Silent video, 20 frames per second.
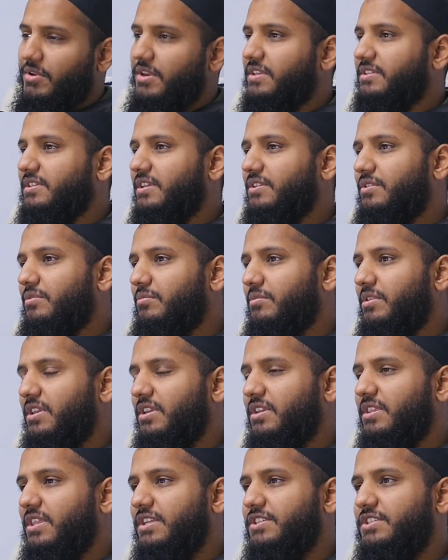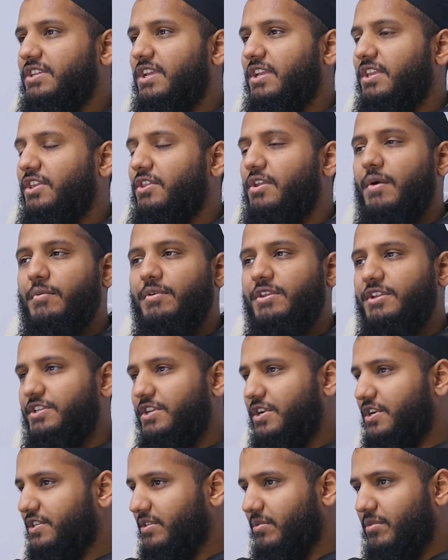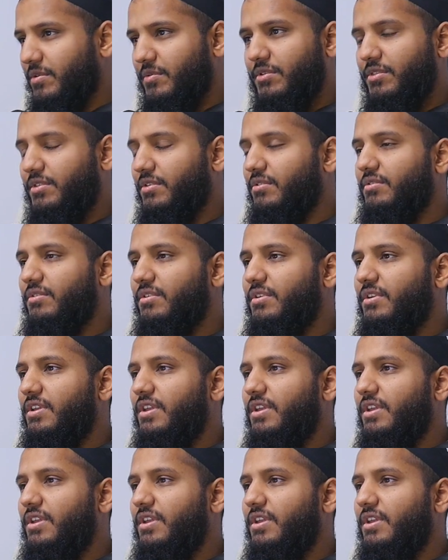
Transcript: and he said to me that, Sheikh, I want to share something with you.